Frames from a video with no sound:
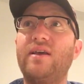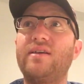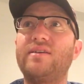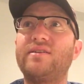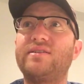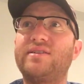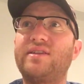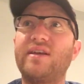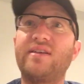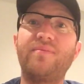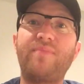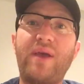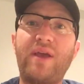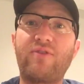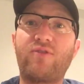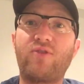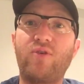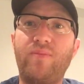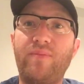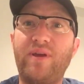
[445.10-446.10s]
Stick to
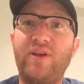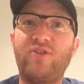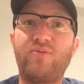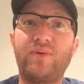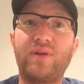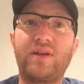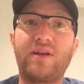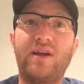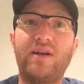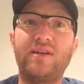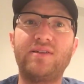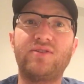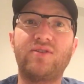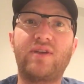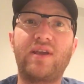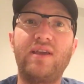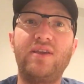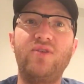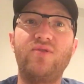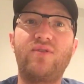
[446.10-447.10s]
bankroll management, guys,
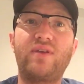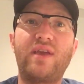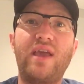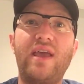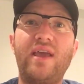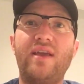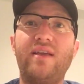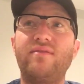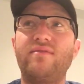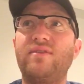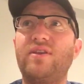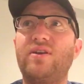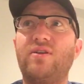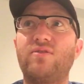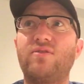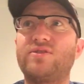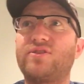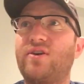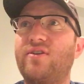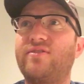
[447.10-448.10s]
okay? You can't, you
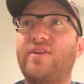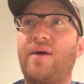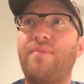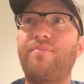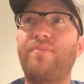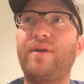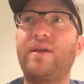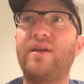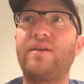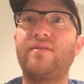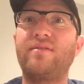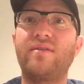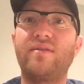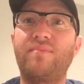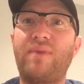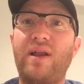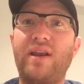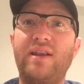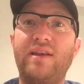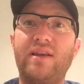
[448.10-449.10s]
know, start dumping
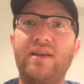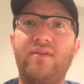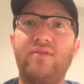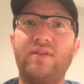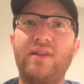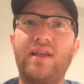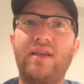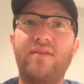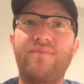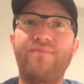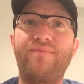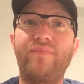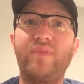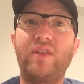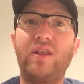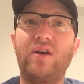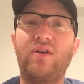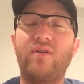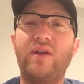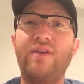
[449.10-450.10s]
money down. Like
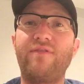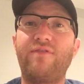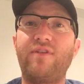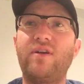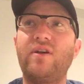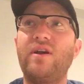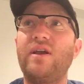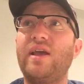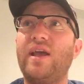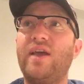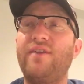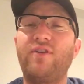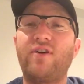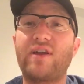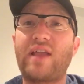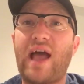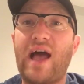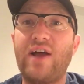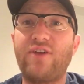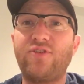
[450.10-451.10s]
you know, if you're if you're a
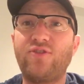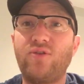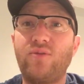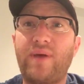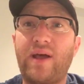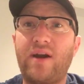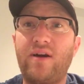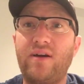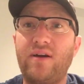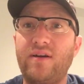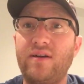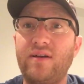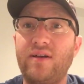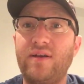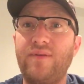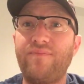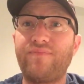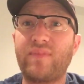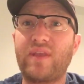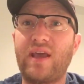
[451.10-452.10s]
casual bettor,
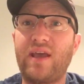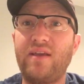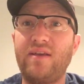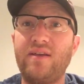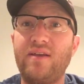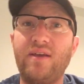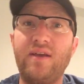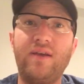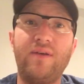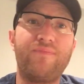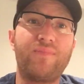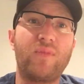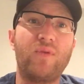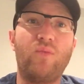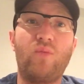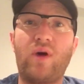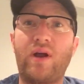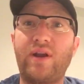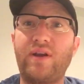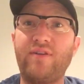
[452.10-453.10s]
okay,
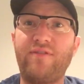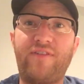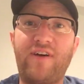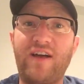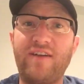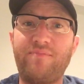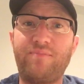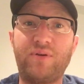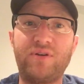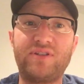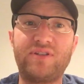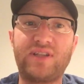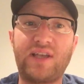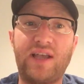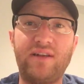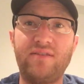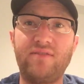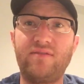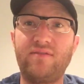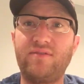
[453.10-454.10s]
one to five
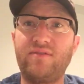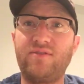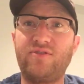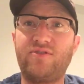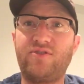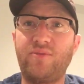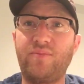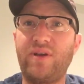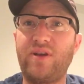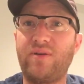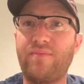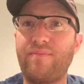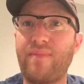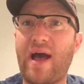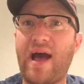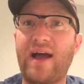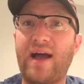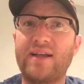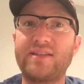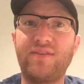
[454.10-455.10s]
percent should be your
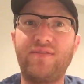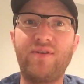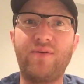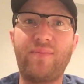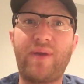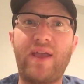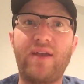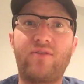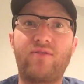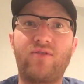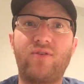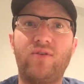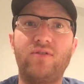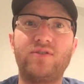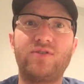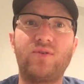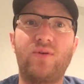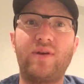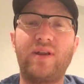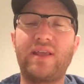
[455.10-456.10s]
max of your bankroll.
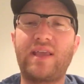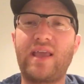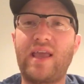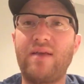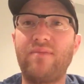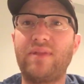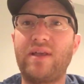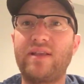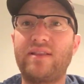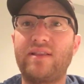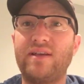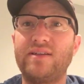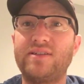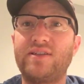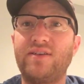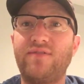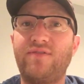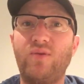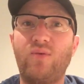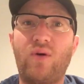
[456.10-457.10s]
So in a game like this,
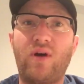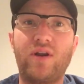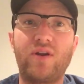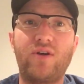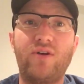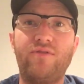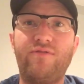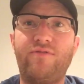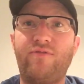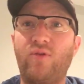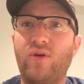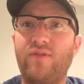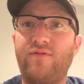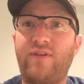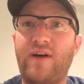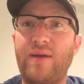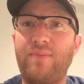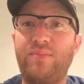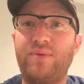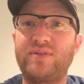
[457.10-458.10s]
if you want to go four or
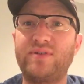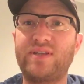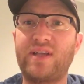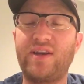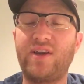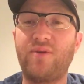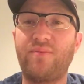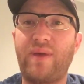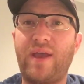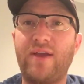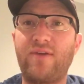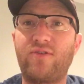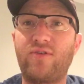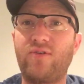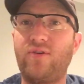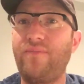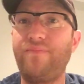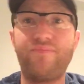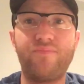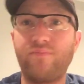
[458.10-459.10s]
five percent of your
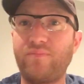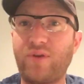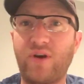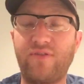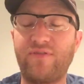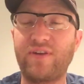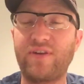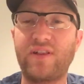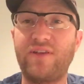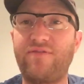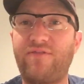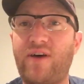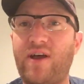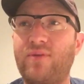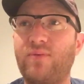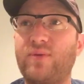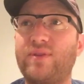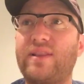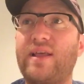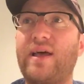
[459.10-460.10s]
bankroll, perfectly
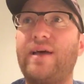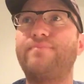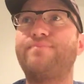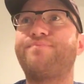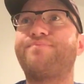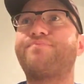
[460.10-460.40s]
fine with that.